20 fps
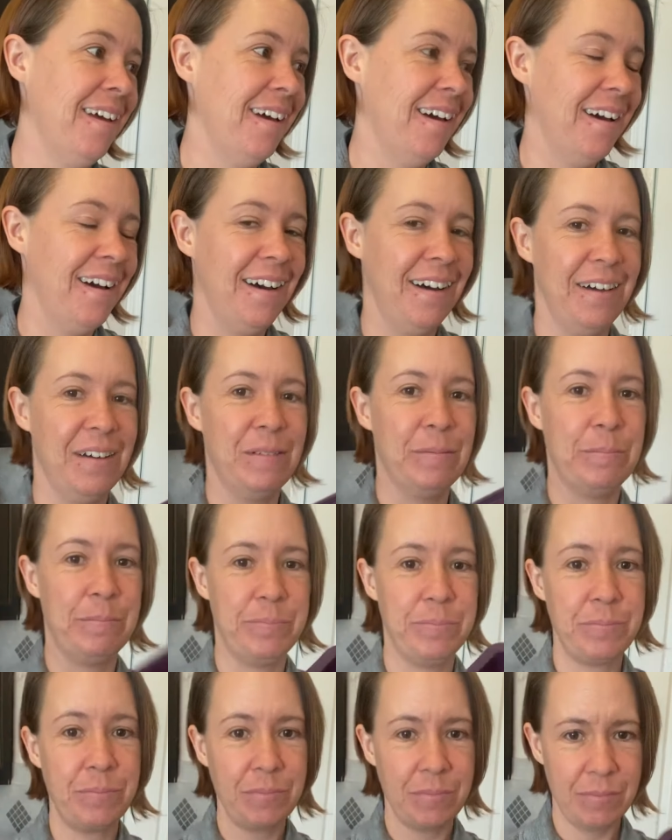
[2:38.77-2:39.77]

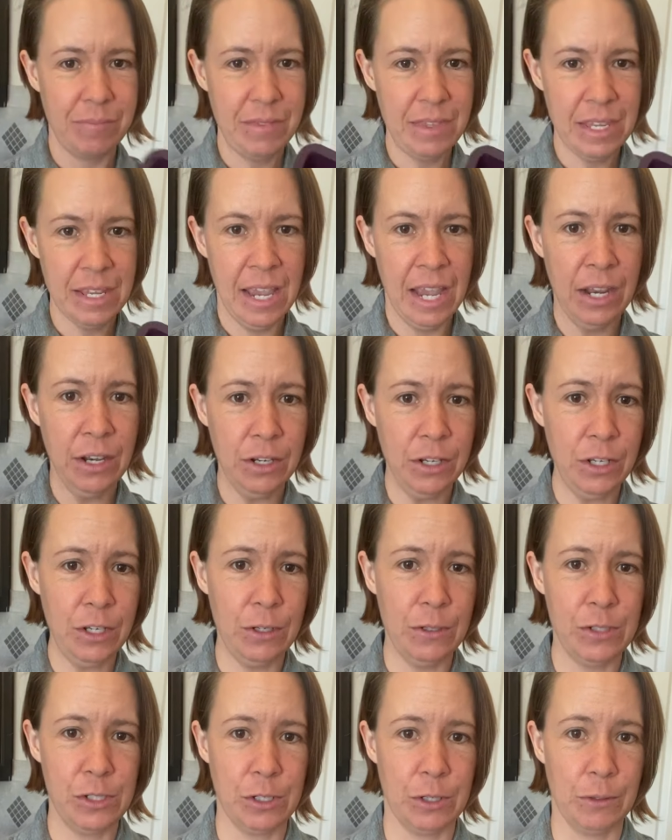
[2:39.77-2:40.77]
and
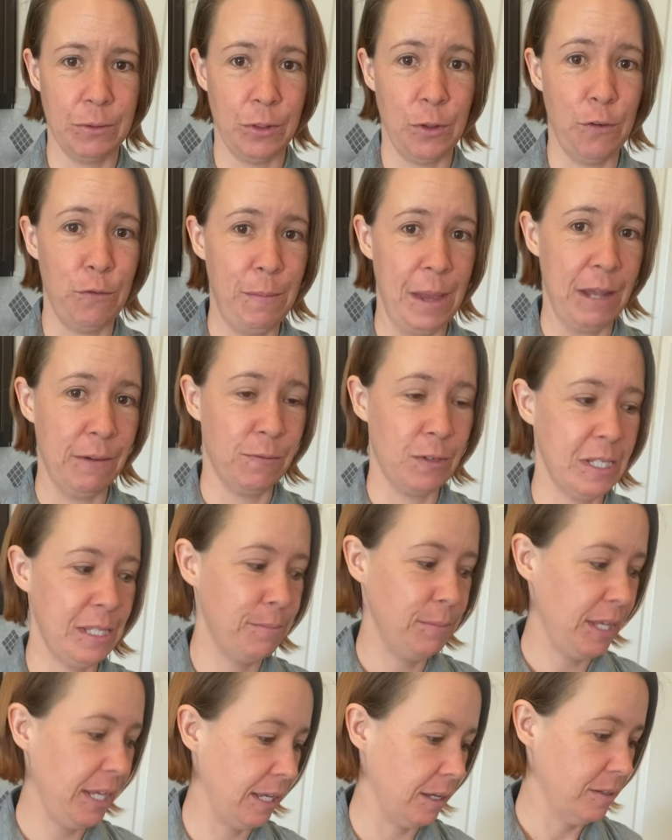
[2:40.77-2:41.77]
use your loaf pan for
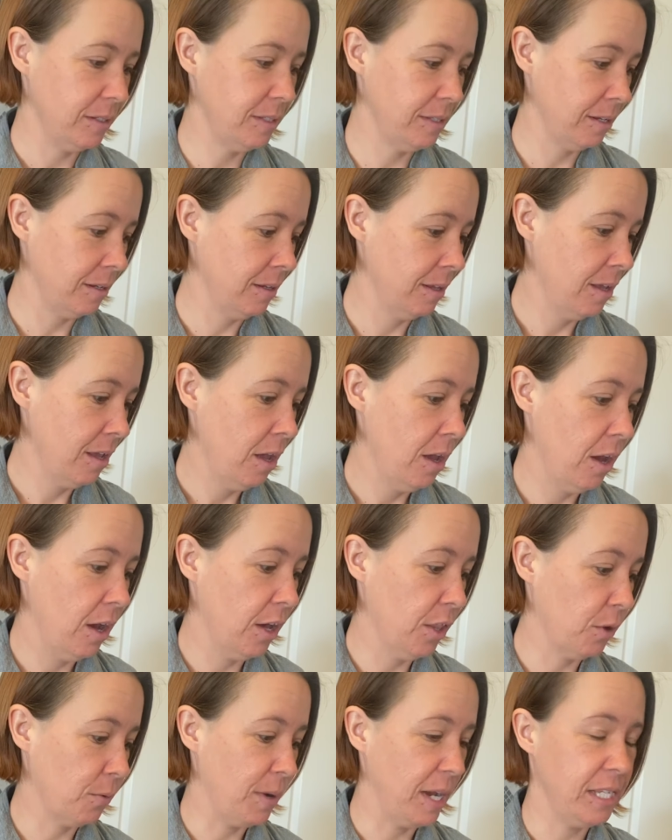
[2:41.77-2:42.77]
something else.
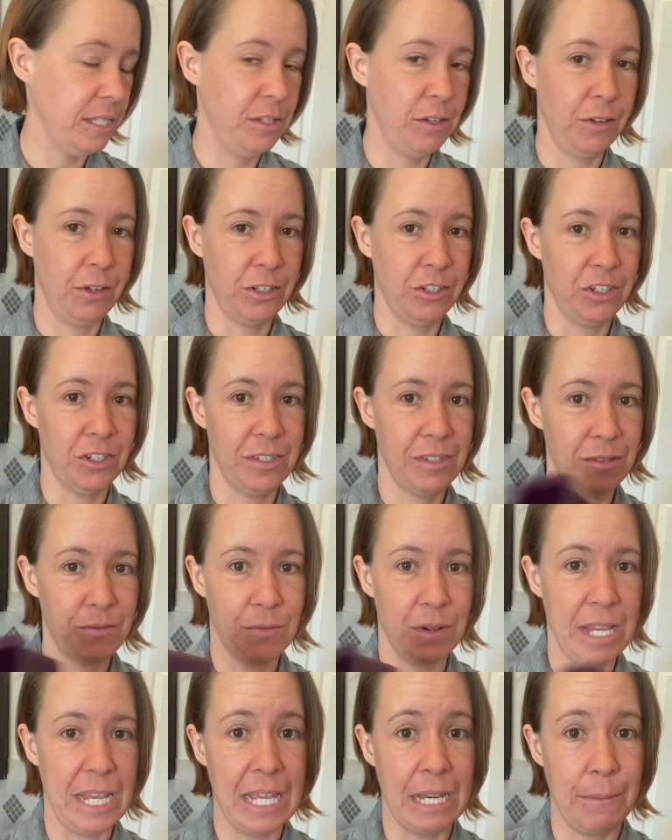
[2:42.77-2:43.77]
Otherwise, you could just
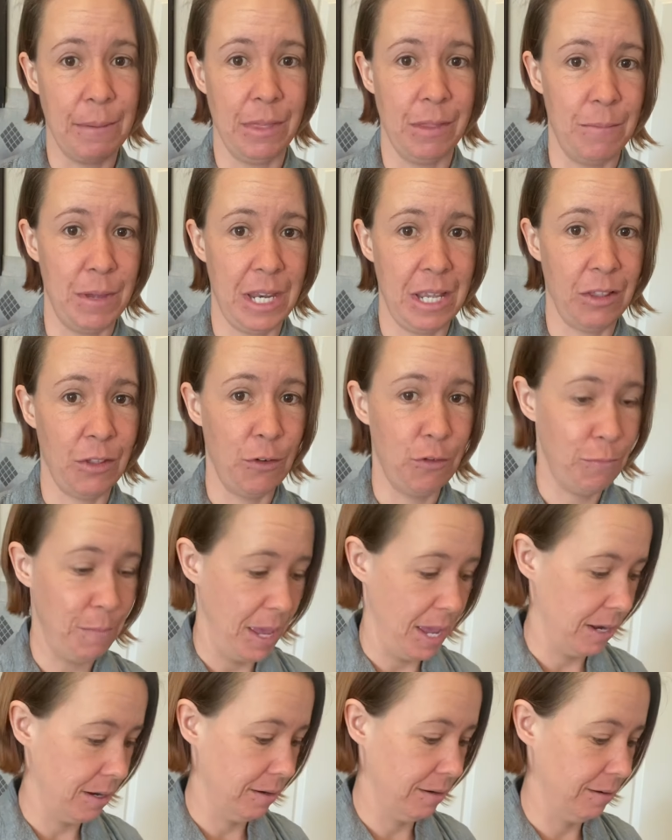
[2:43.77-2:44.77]
reheat them in the mini loaf
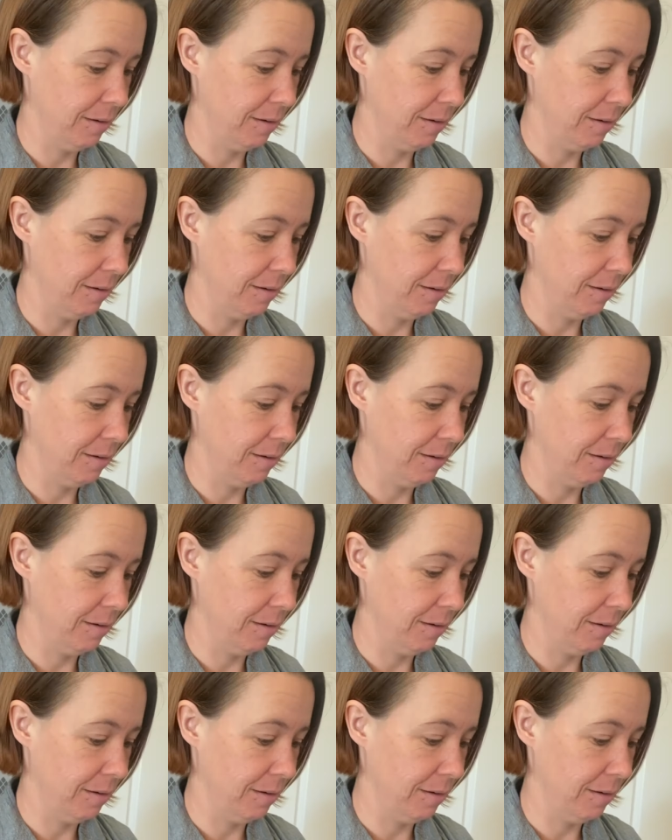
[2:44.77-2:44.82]
pan.